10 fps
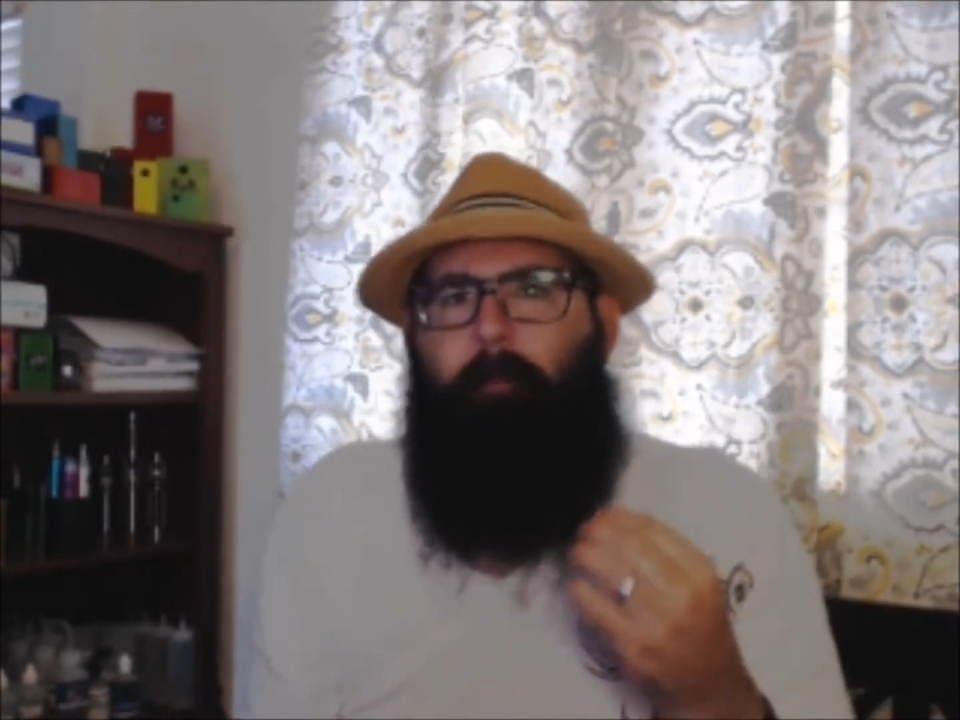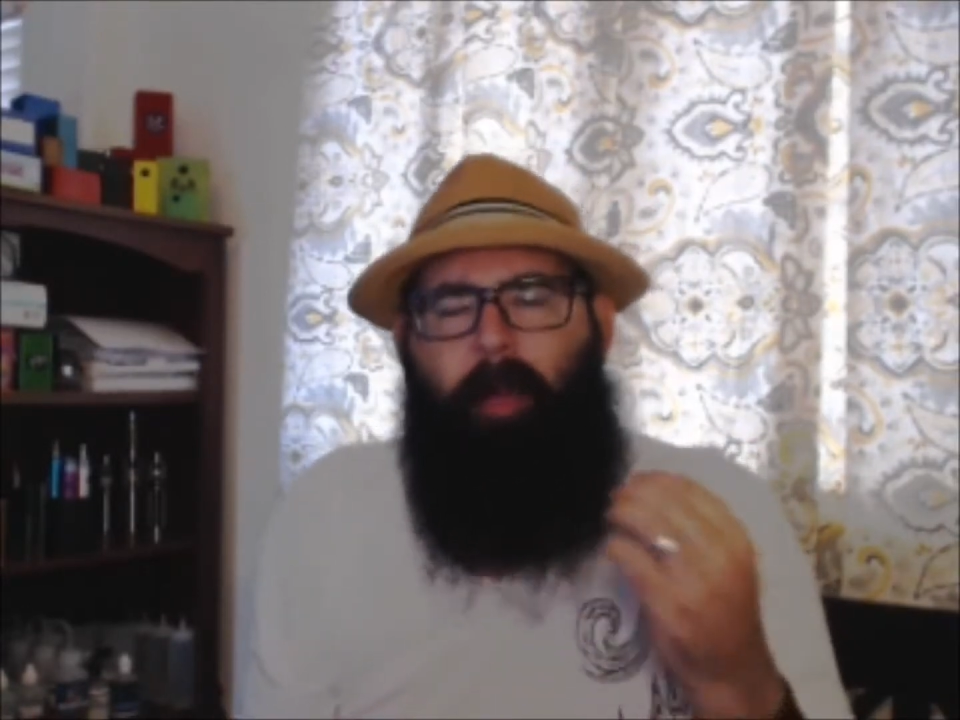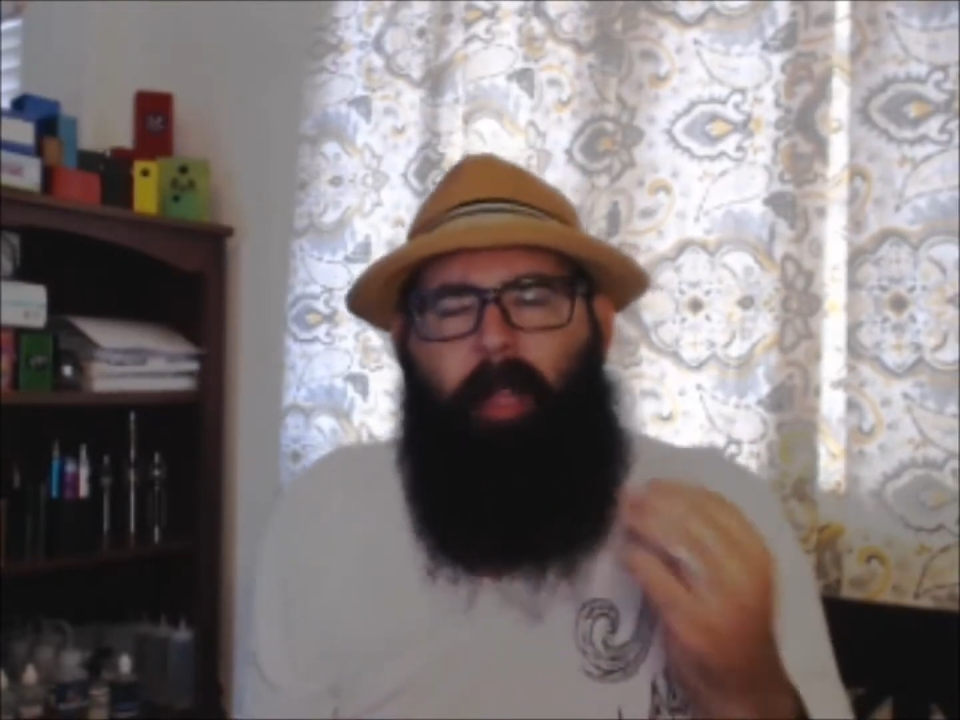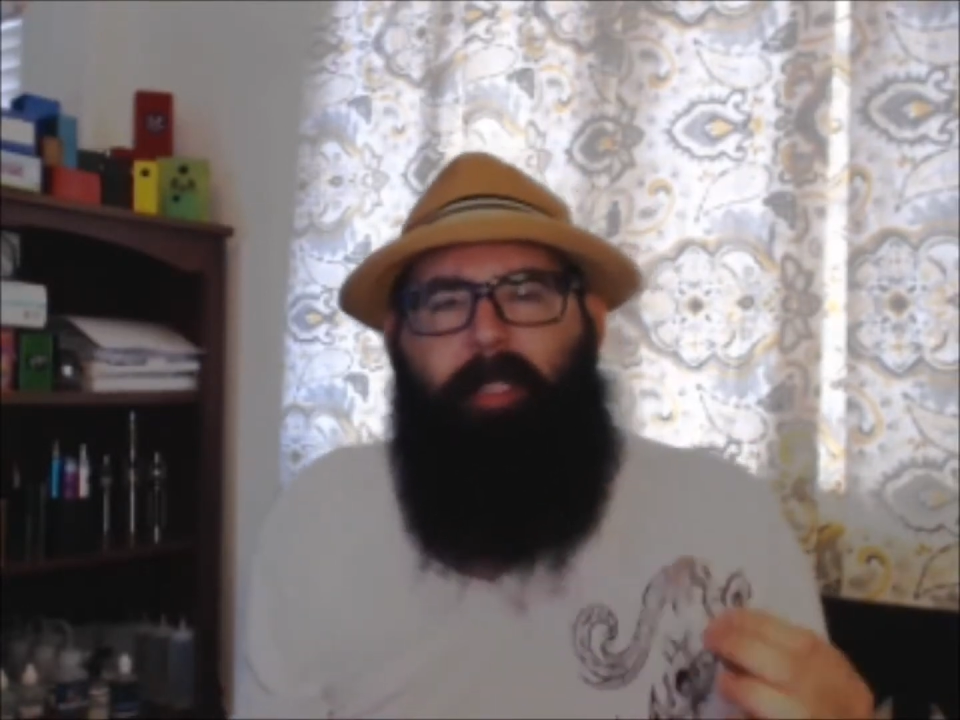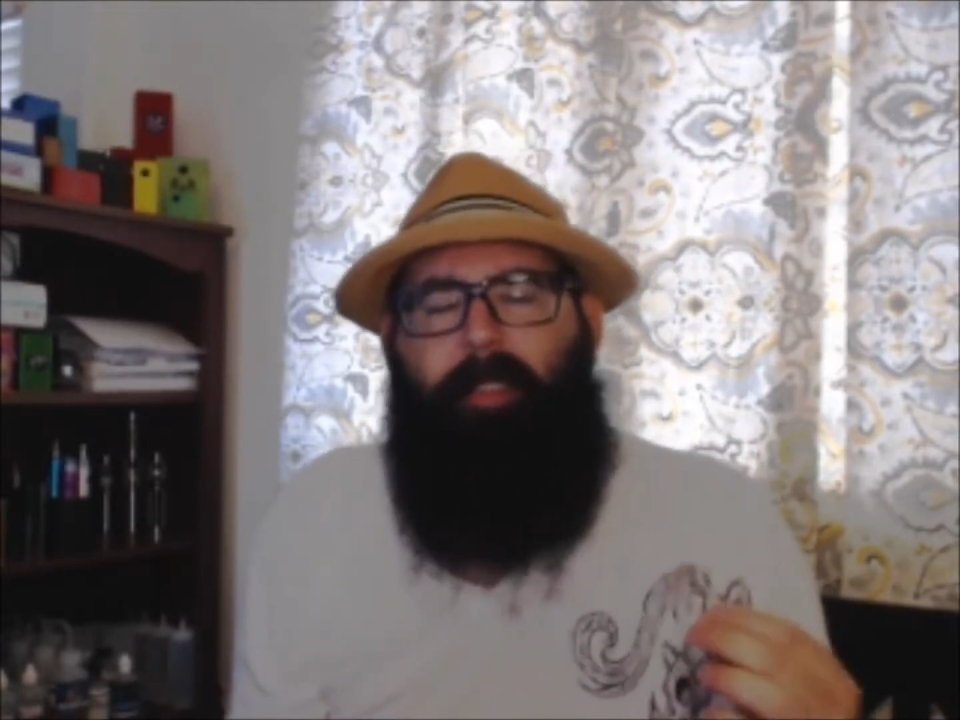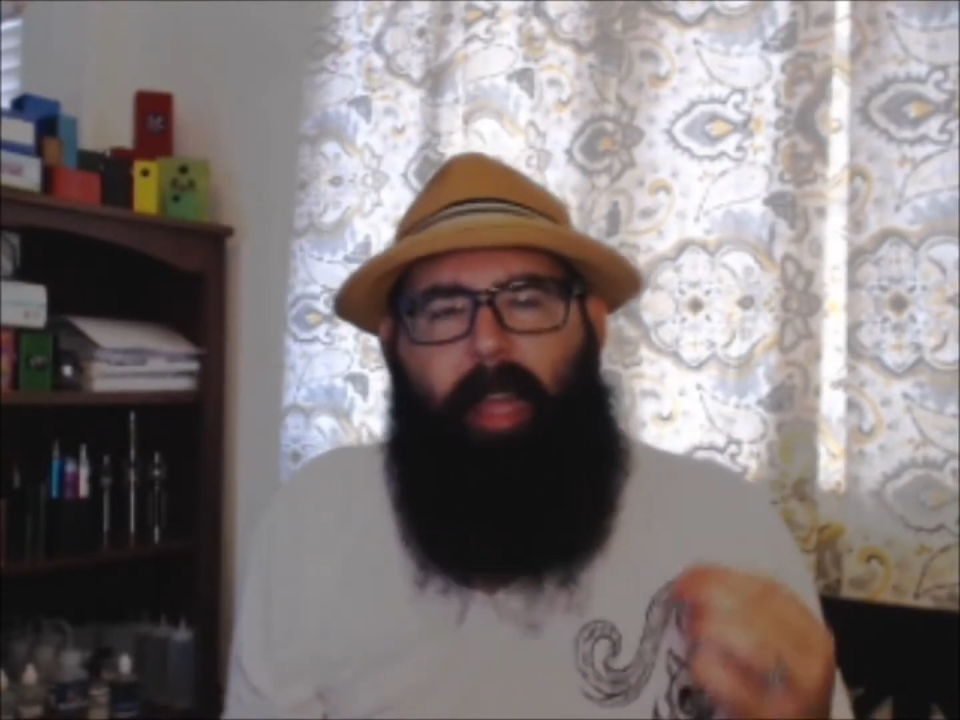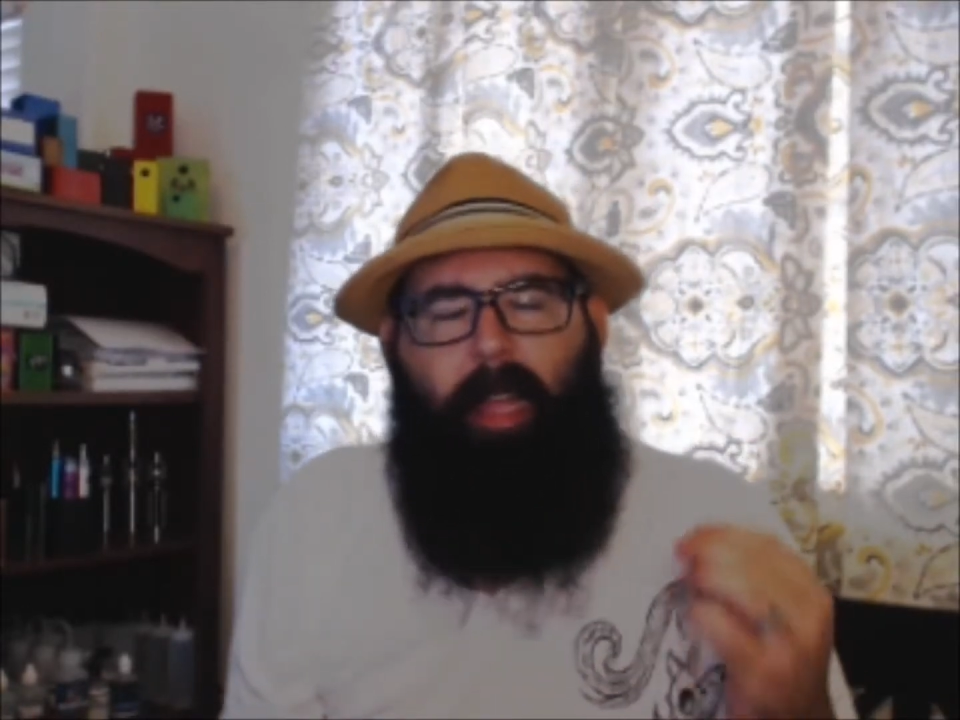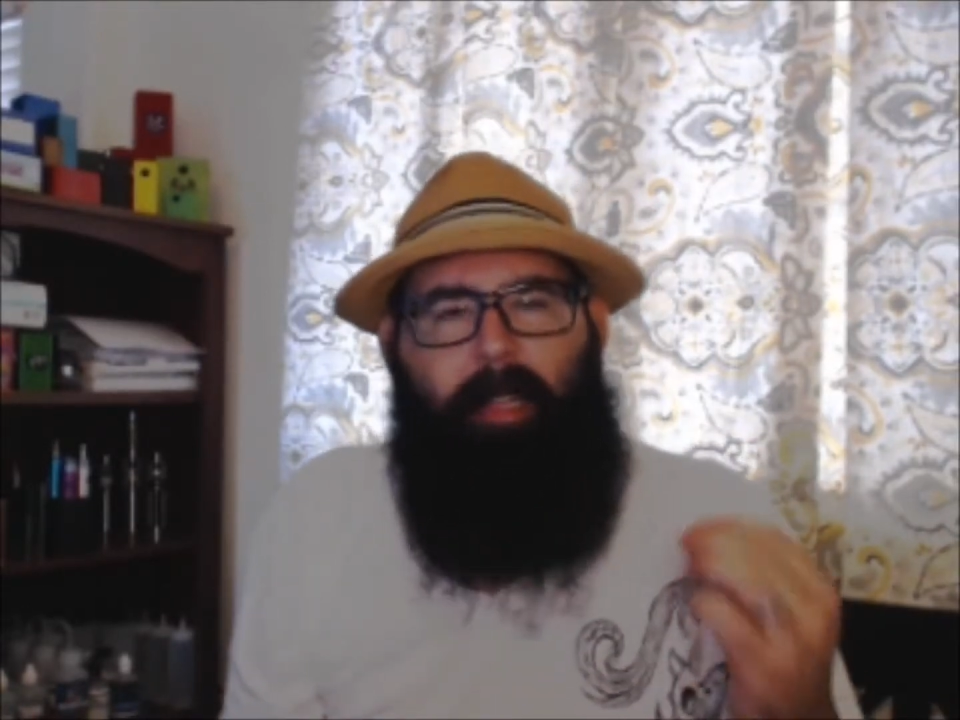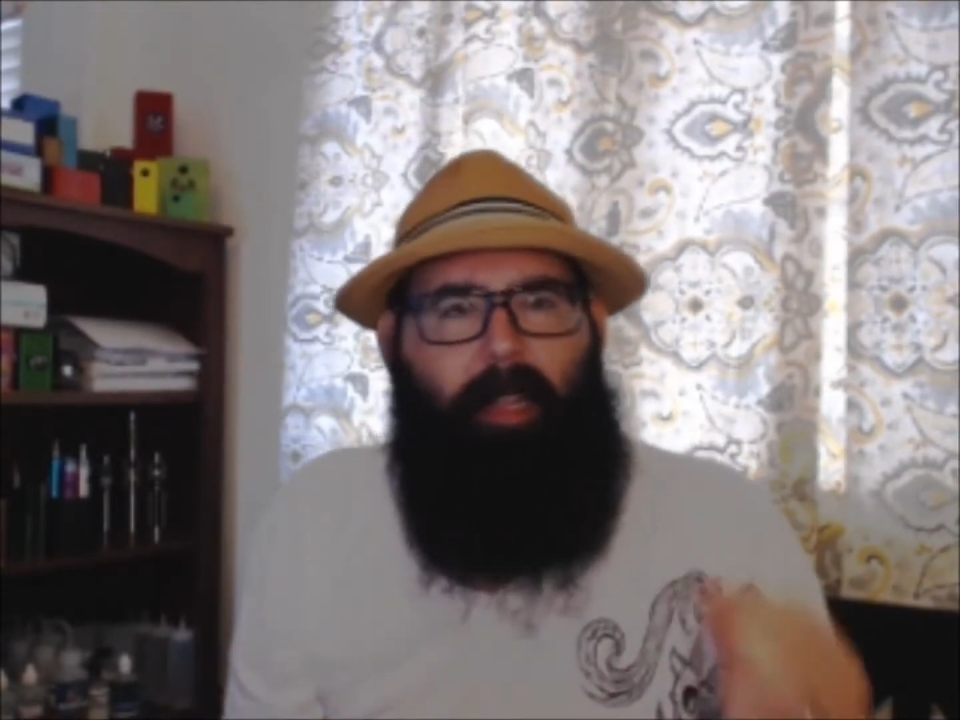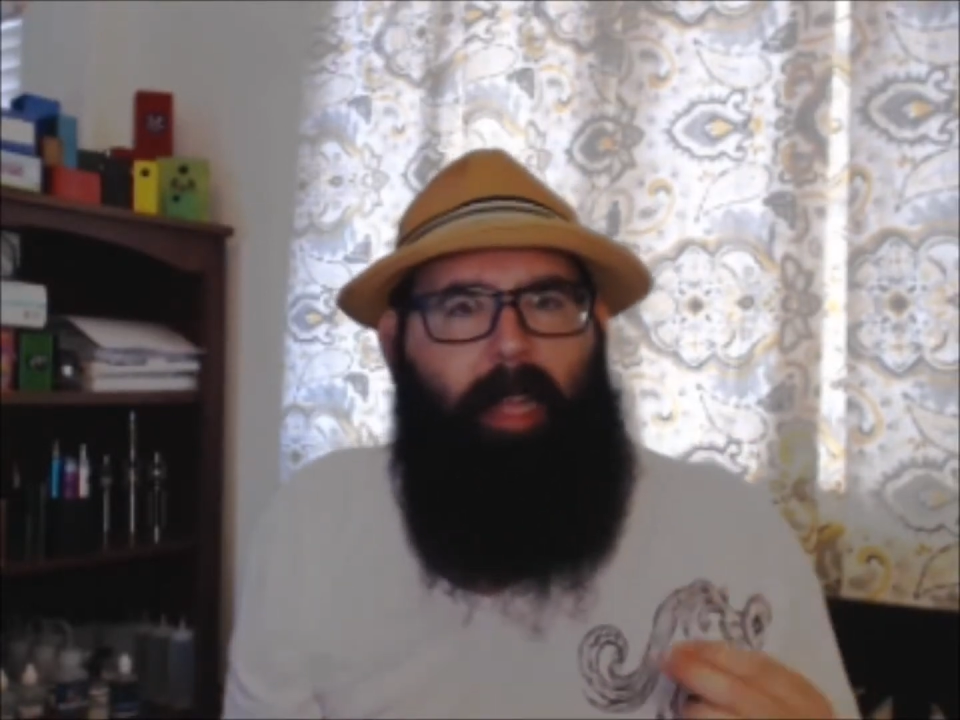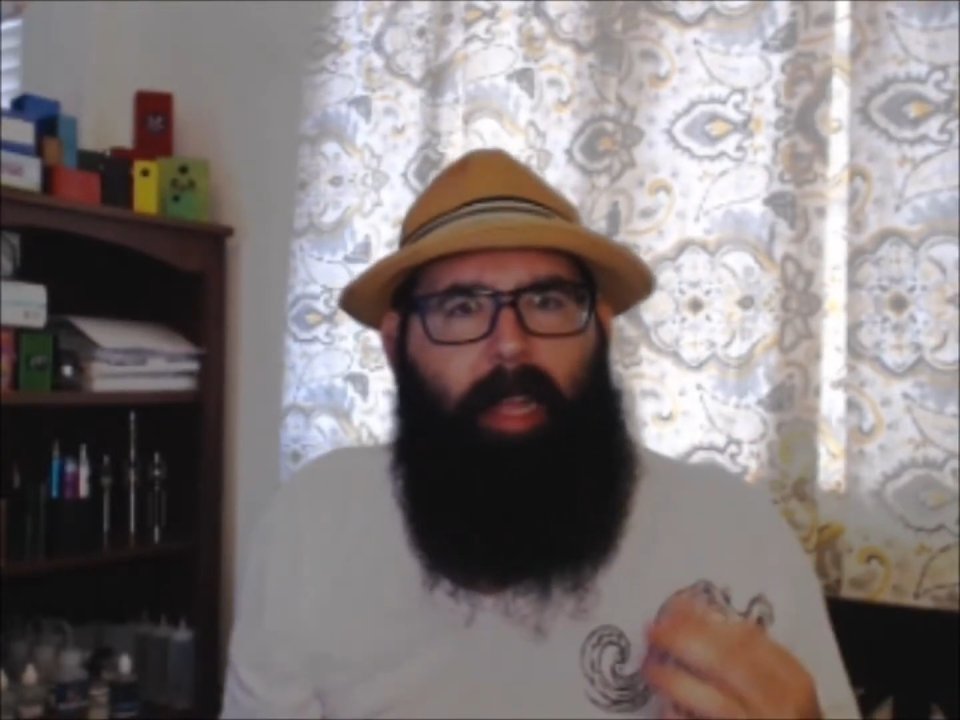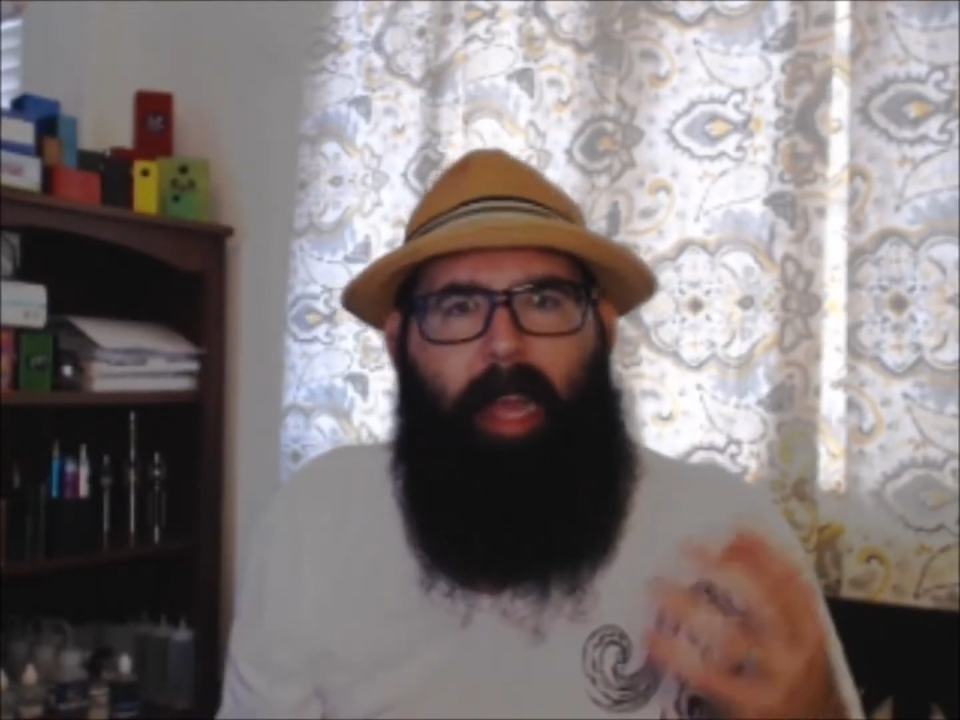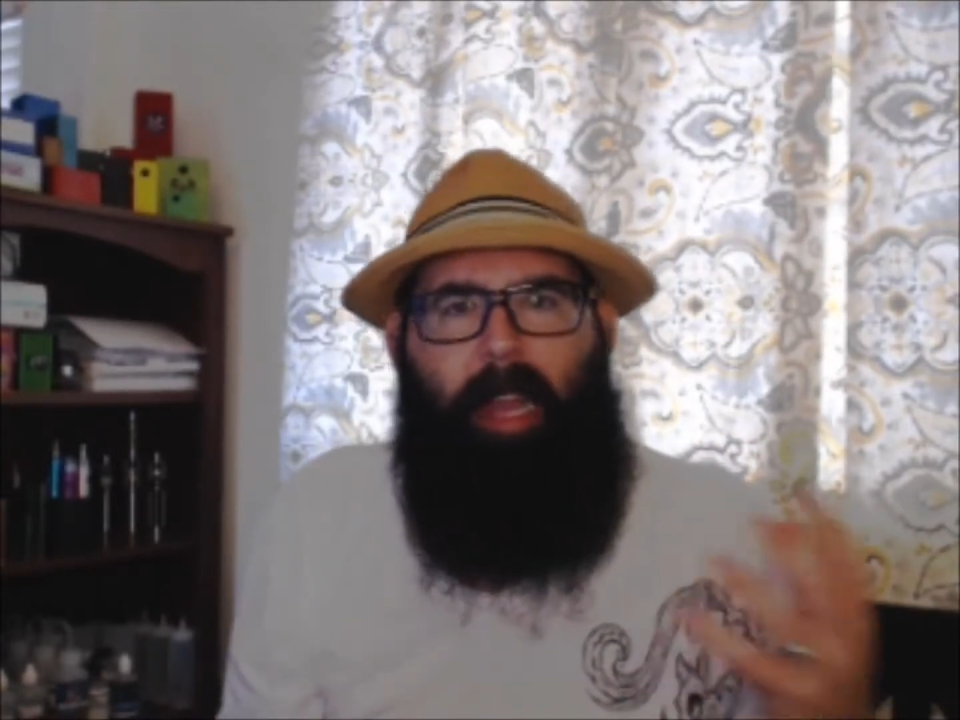millisecond delay,